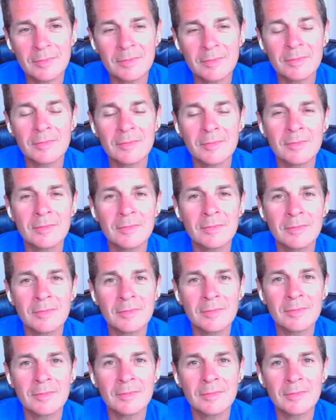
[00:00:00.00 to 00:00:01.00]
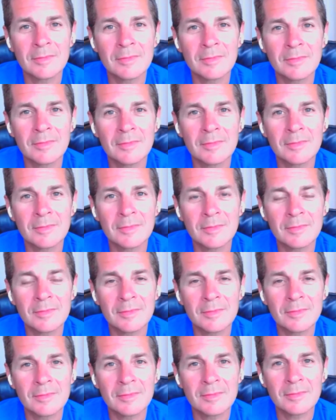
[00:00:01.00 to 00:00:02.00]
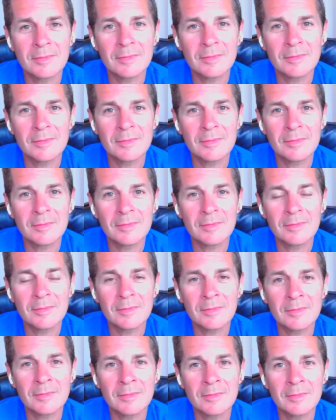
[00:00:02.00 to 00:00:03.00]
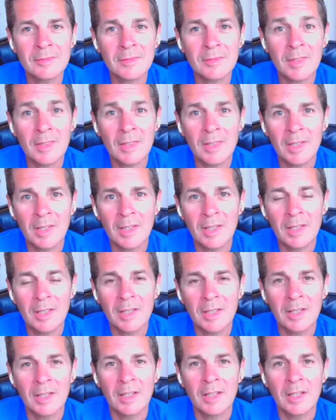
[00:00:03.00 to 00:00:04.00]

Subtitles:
(not speaking)